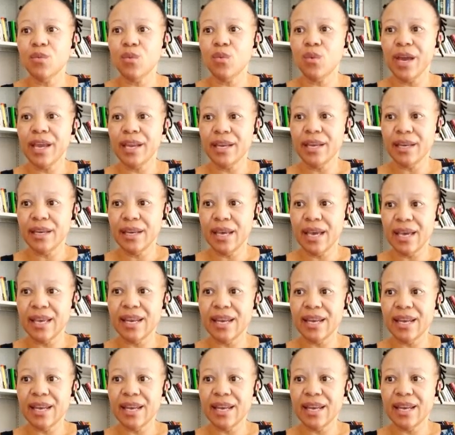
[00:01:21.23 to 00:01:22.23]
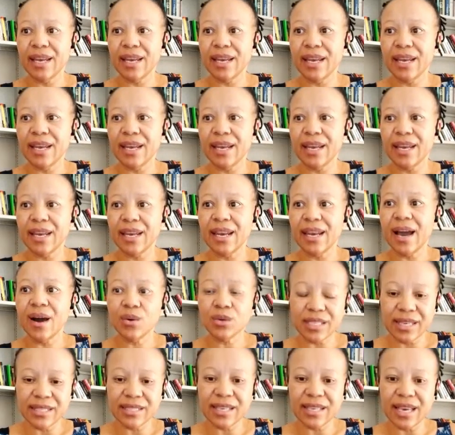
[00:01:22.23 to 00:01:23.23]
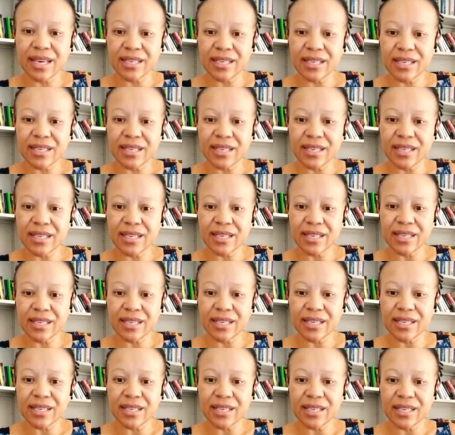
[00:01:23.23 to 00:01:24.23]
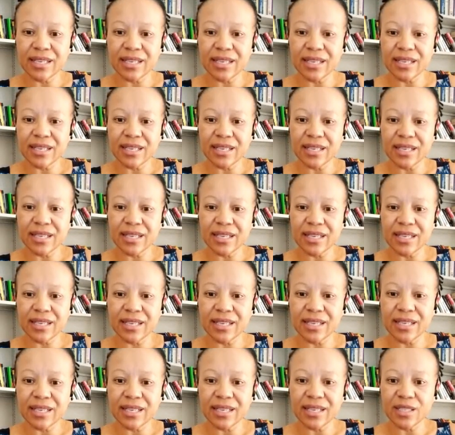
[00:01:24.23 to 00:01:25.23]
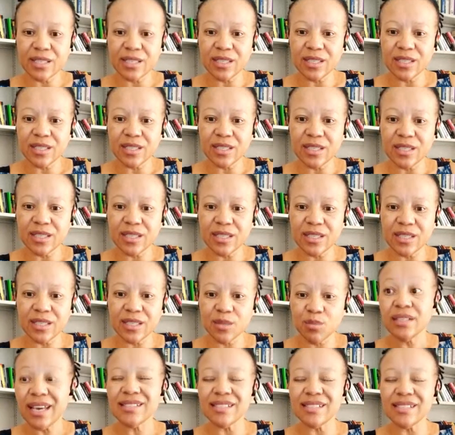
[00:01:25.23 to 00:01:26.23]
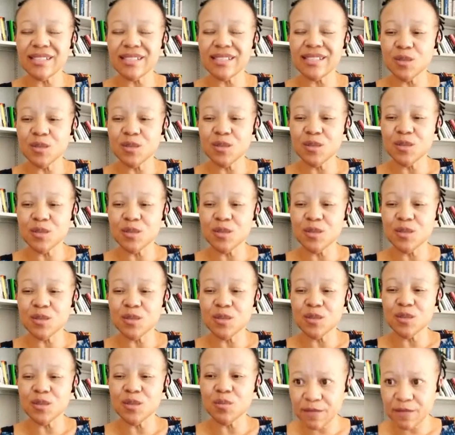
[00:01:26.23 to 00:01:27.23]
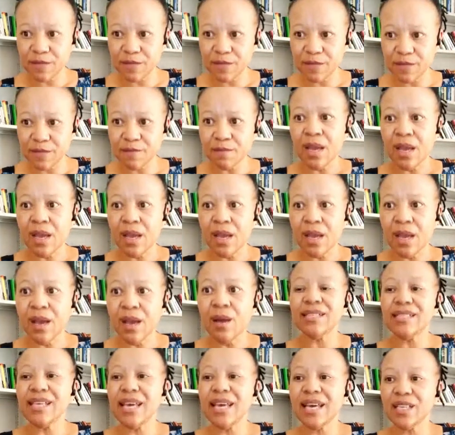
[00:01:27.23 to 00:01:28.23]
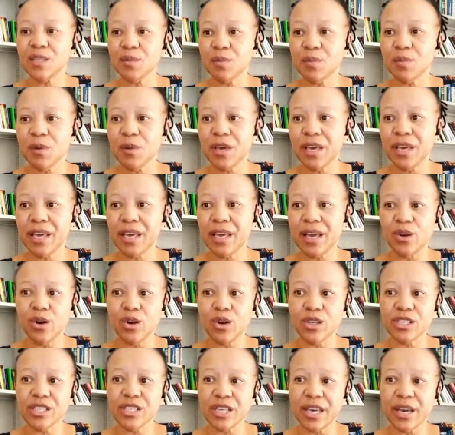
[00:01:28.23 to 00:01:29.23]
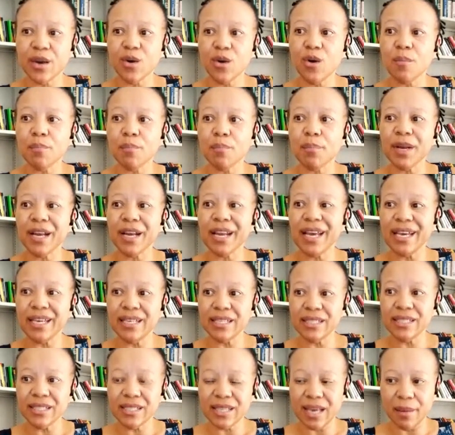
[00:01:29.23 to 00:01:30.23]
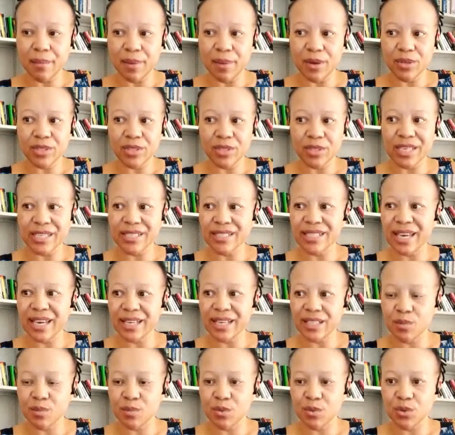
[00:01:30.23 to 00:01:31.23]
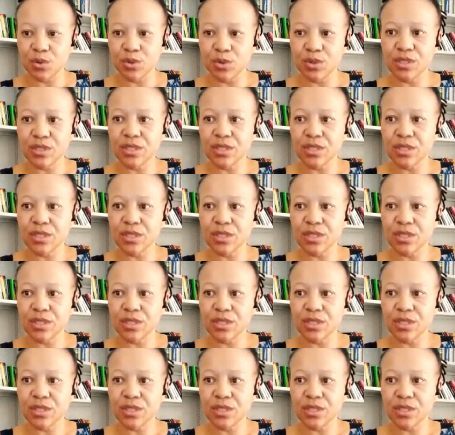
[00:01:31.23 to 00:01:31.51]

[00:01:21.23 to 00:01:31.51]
when and how does a tax dispute arise, when may a taxpayer lodge a complaint about a tax